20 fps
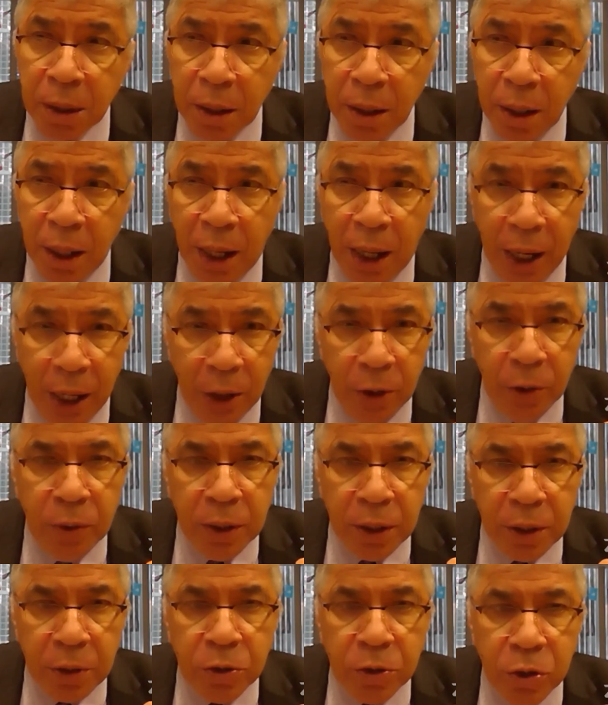
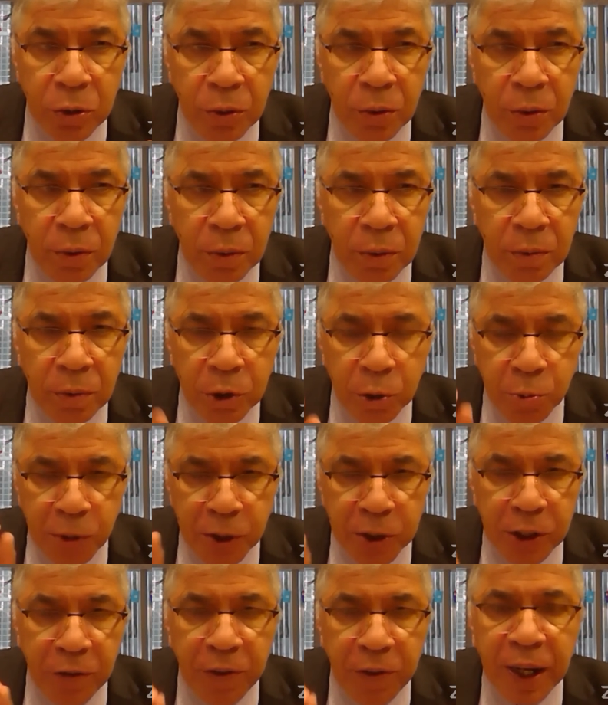alluded to
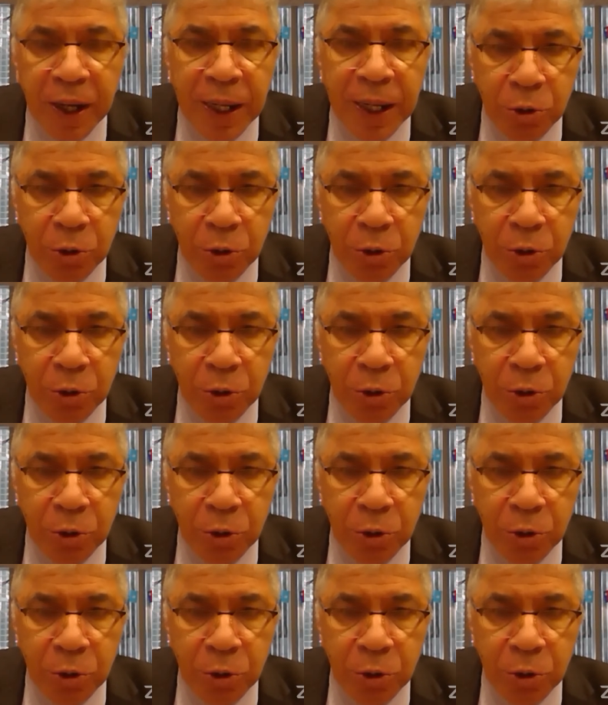specific